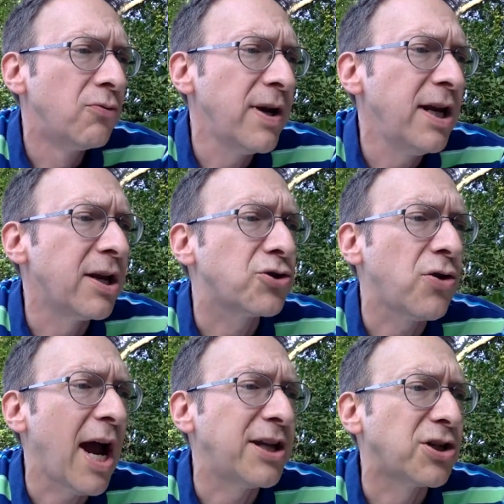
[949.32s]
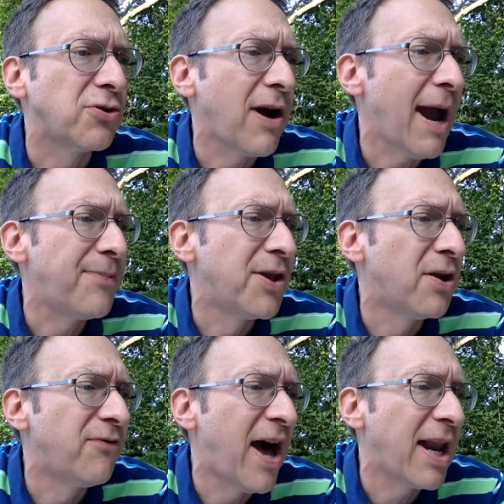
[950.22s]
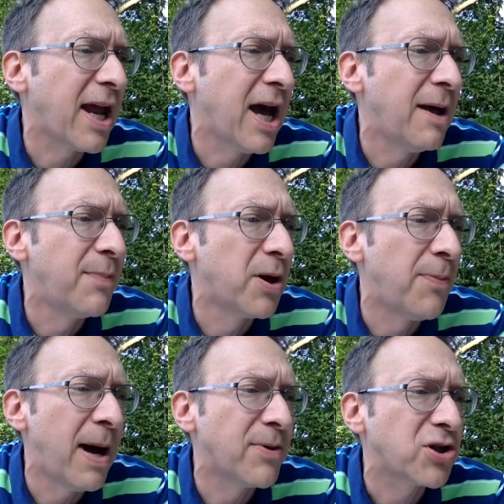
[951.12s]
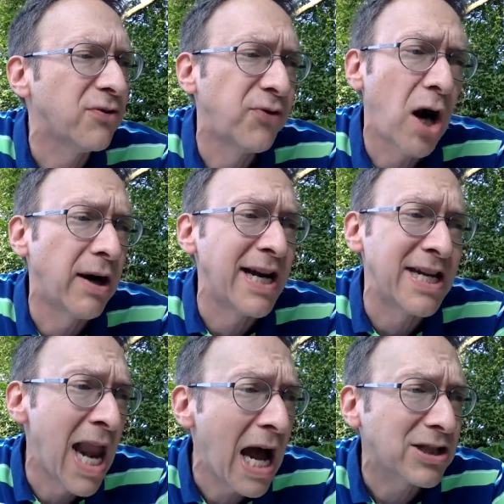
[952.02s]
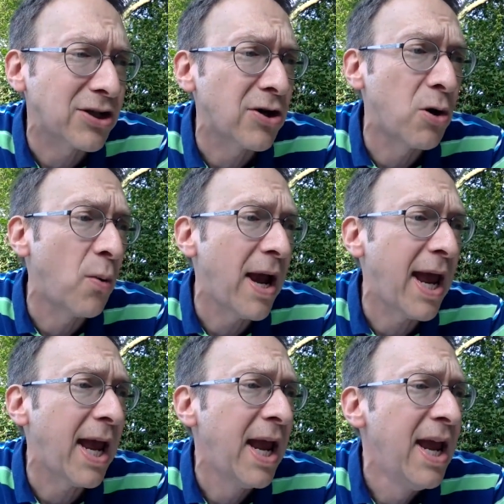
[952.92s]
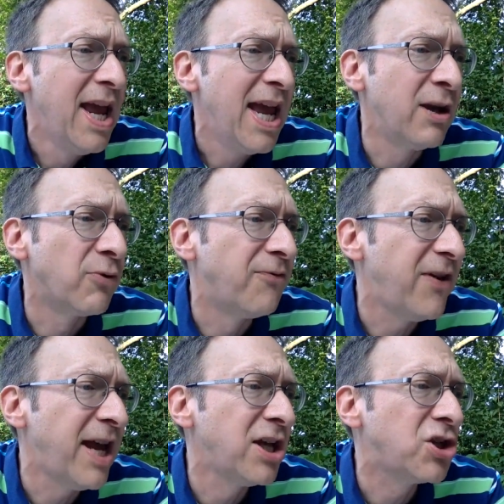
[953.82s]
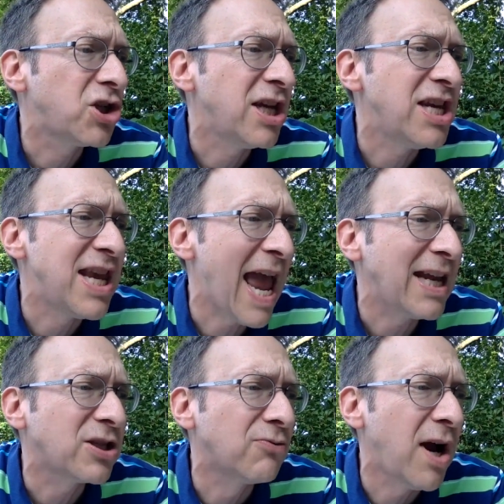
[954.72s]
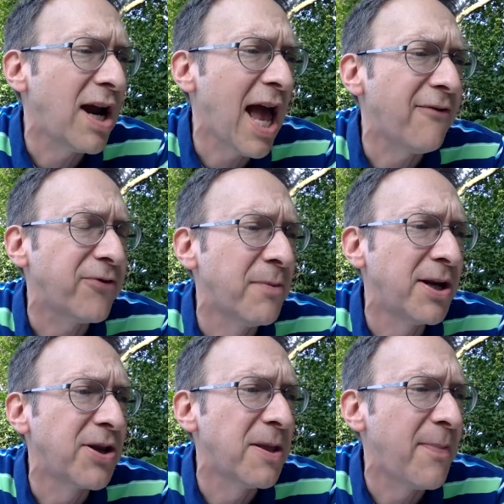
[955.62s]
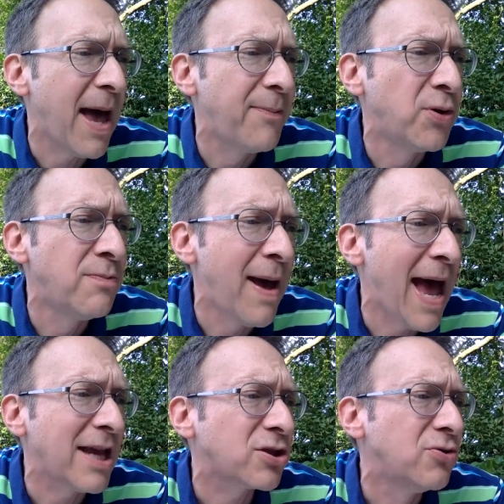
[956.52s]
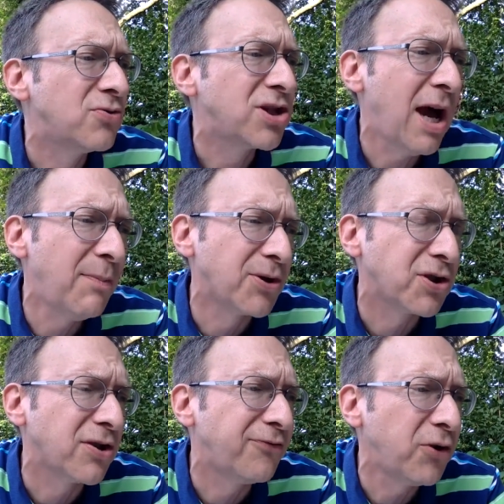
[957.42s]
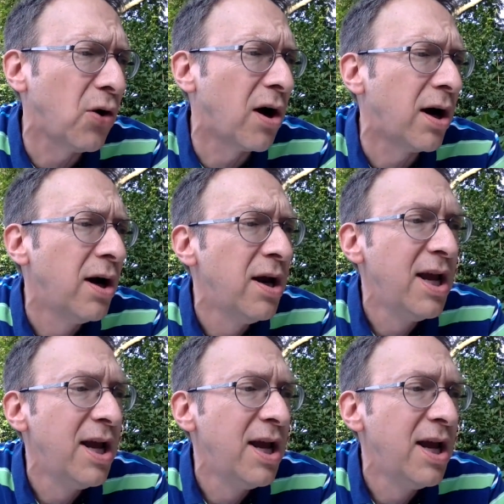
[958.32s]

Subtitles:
Rita tried to grab the Nirvana gun, but Obama Shavari knocked her away. In revenge, she yanked a rug out from under the baboon mask, who tumbled to the floor.